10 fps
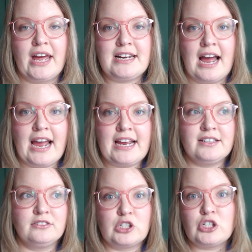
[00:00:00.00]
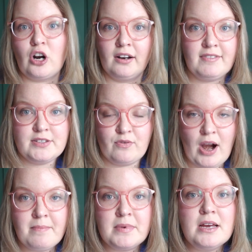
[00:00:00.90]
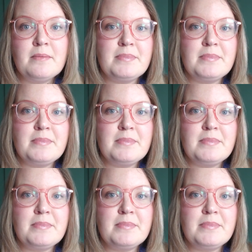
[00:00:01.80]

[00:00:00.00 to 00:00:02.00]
that I learned all of this from,